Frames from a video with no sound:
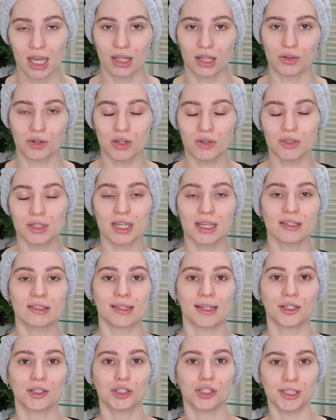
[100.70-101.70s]
Now, those are
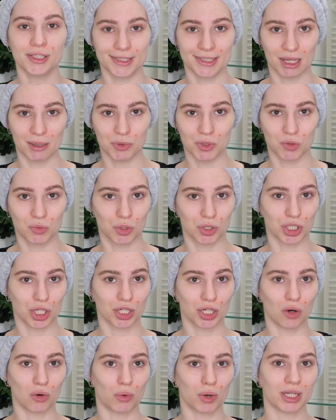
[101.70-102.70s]
essential steps which I
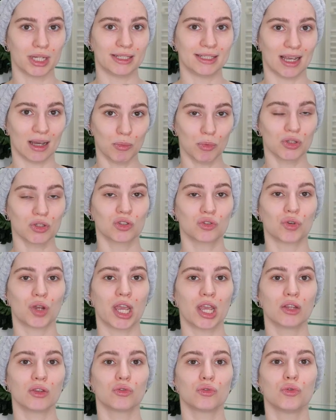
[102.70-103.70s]
now want to
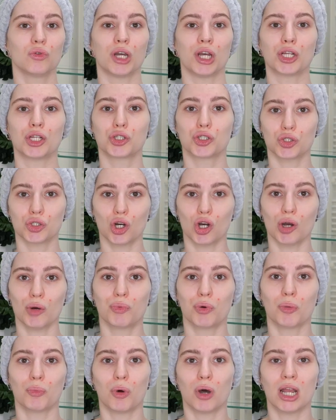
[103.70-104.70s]
demonstrate to ensure
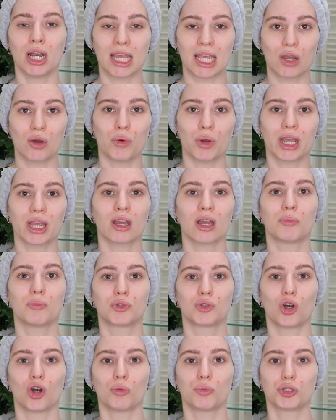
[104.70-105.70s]
proper layering,
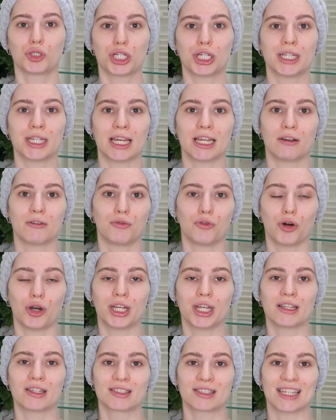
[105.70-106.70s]
absorption, and
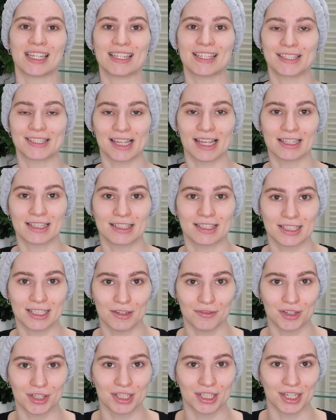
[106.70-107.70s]
avoiding skin
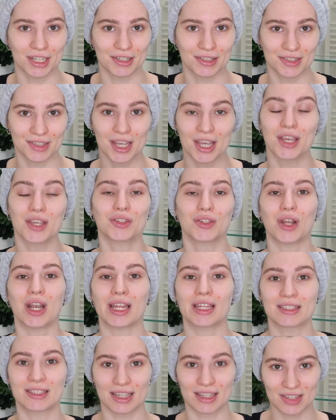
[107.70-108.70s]
sensitivities. So
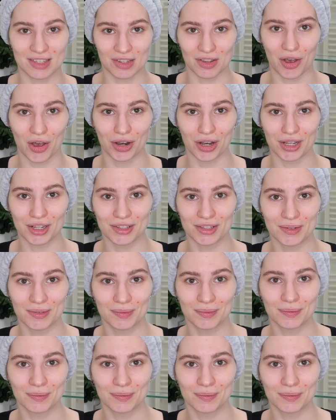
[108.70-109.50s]
let's get started.